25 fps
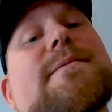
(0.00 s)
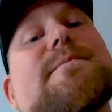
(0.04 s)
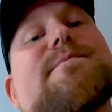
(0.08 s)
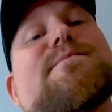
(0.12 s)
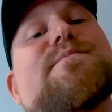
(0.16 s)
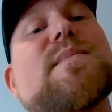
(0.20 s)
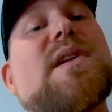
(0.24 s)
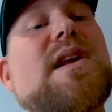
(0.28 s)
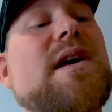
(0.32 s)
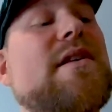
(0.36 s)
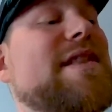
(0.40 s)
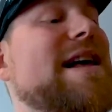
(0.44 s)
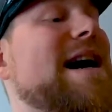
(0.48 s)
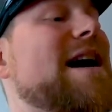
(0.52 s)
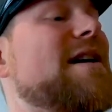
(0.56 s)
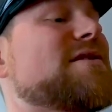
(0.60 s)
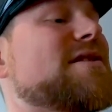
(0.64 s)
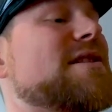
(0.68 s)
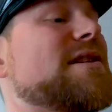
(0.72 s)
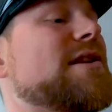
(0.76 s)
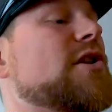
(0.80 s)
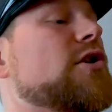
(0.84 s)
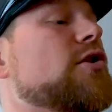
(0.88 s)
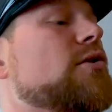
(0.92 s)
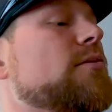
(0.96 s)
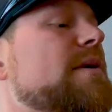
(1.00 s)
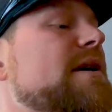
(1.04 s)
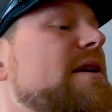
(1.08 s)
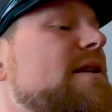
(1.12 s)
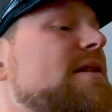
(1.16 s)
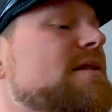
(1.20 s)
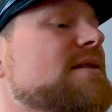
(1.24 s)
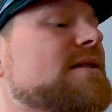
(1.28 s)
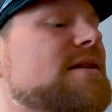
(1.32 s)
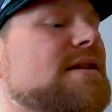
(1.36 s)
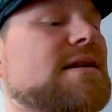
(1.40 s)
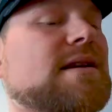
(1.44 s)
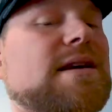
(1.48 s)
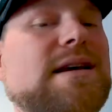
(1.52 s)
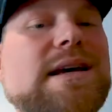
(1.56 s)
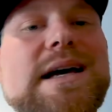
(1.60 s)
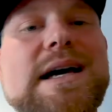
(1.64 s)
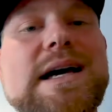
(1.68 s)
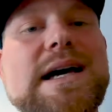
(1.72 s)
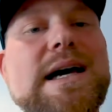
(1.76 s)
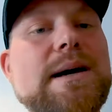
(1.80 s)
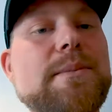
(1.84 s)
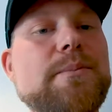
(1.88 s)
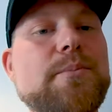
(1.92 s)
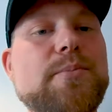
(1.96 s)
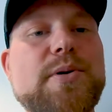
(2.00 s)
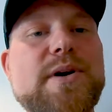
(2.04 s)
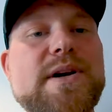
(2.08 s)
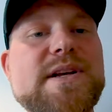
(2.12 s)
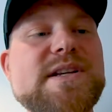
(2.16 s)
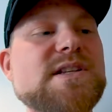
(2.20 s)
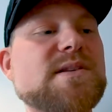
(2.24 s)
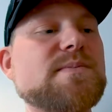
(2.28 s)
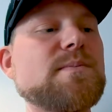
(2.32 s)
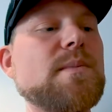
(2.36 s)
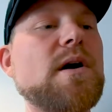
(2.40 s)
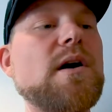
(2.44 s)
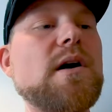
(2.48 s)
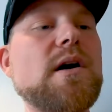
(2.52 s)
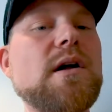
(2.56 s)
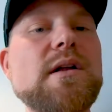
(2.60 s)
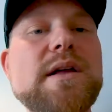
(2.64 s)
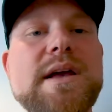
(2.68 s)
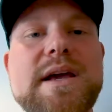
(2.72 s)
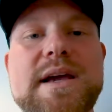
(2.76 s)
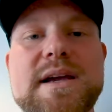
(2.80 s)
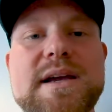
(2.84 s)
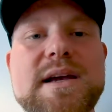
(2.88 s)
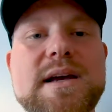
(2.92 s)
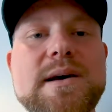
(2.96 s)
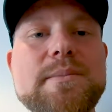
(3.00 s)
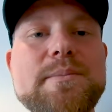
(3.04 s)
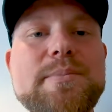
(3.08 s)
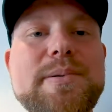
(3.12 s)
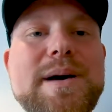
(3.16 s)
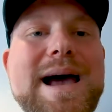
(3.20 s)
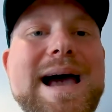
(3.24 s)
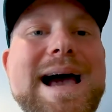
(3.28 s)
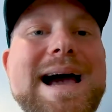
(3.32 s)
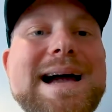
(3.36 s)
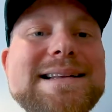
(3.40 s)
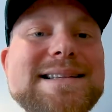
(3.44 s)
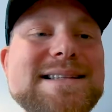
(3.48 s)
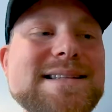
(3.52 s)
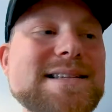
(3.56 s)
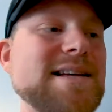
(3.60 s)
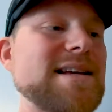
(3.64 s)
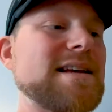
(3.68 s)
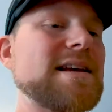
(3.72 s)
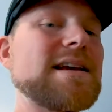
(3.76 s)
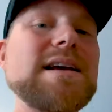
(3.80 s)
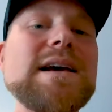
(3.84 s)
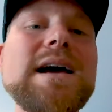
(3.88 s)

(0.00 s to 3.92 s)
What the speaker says: 1,000 lumens, pretty small and compact.